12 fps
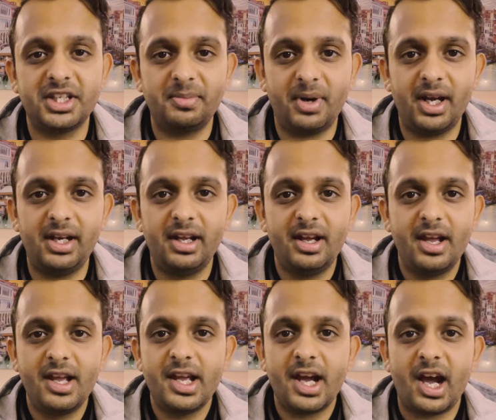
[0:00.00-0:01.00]
in mind,
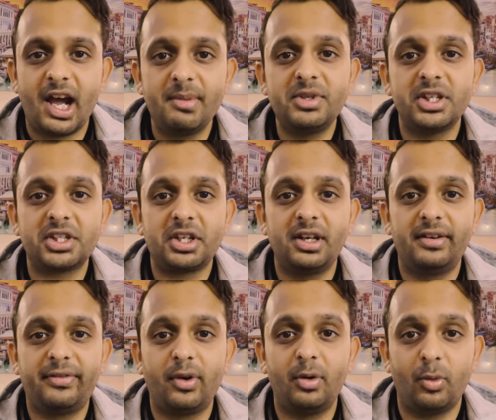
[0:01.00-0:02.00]
I'm just here
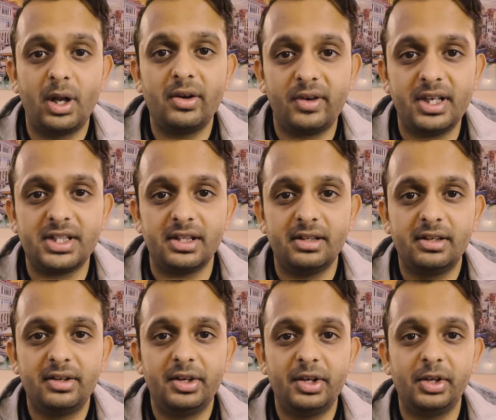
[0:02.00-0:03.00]
for one reason:
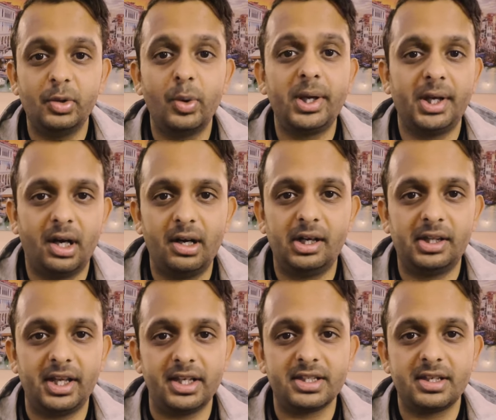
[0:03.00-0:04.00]
doing hard
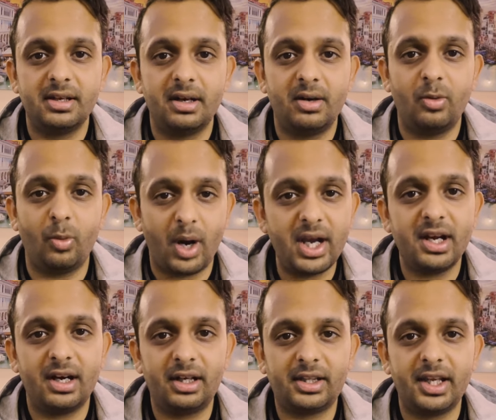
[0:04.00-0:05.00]
things. Why
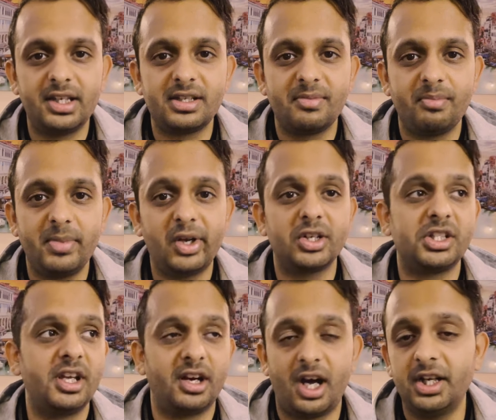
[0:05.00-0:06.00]
hard things? Because
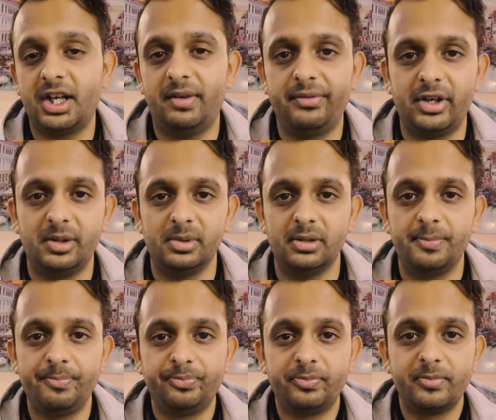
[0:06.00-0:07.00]
they are uncomfortable.
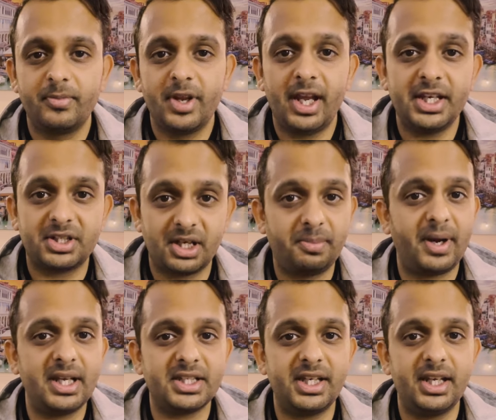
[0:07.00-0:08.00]
And
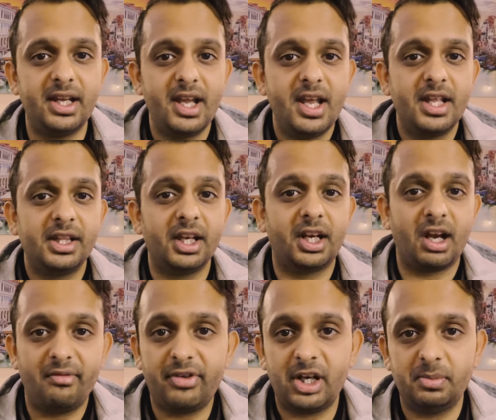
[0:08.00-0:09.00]
surpassing the
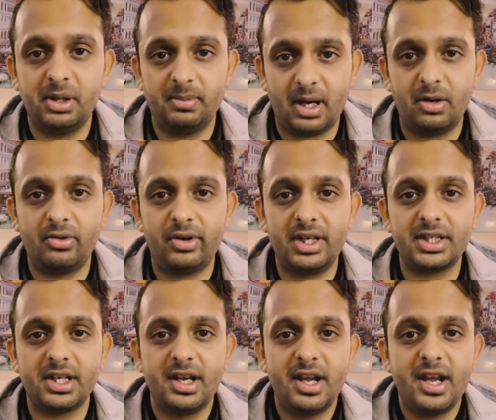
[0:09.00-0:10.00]
comfortable
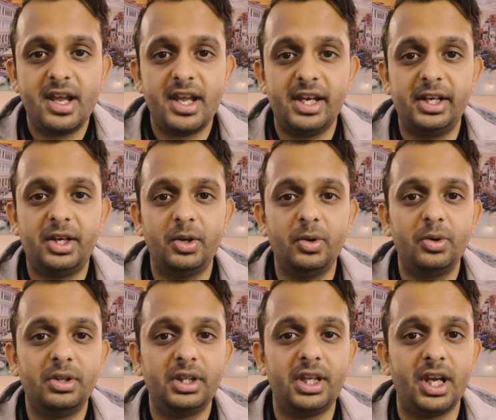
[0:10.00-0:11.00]
boundaries
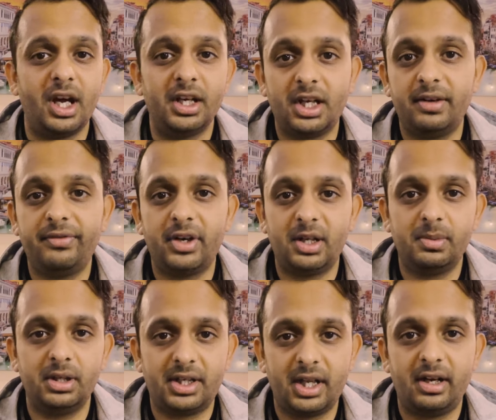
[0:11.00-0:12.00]
into the
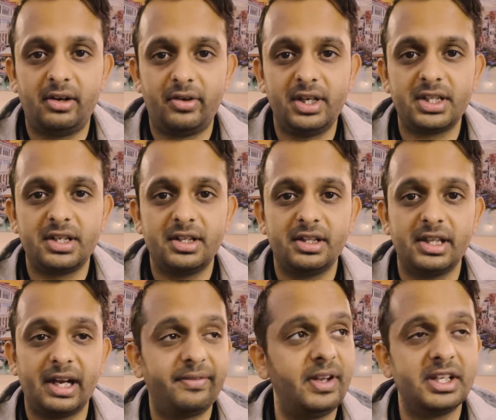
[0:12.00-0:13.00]
uncomfortable territories,
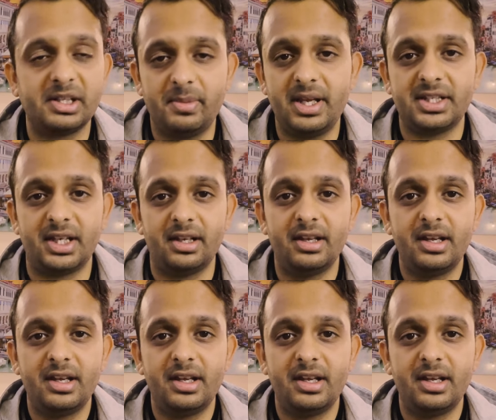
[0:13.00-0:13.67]
that feels amazing.